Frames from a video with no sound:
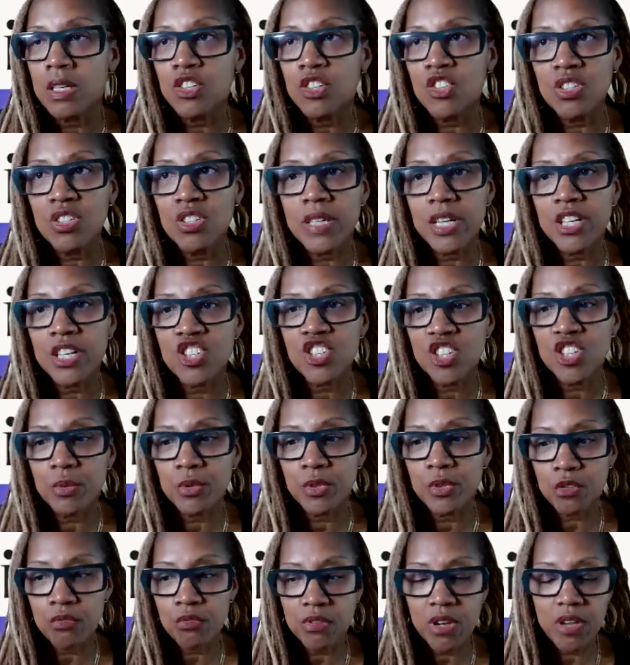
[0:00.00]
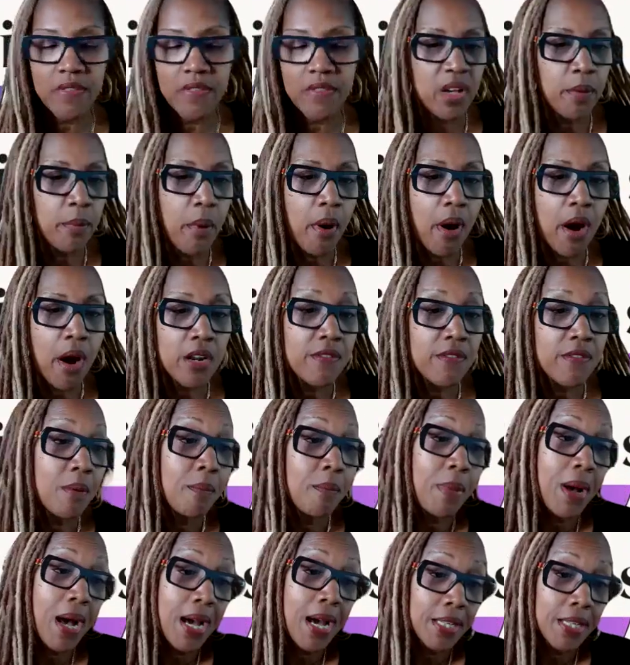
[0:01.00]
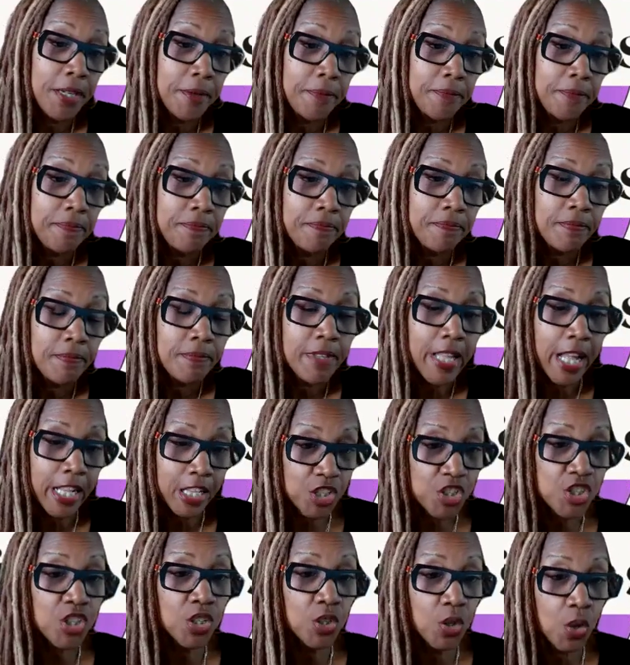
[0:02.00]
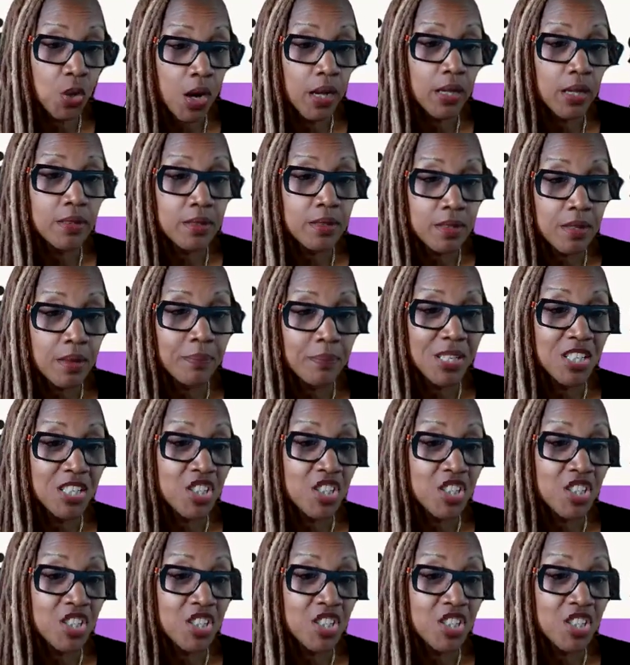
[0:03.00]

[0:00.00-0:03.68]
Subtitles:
she said she was grieving a part of her body that she lost,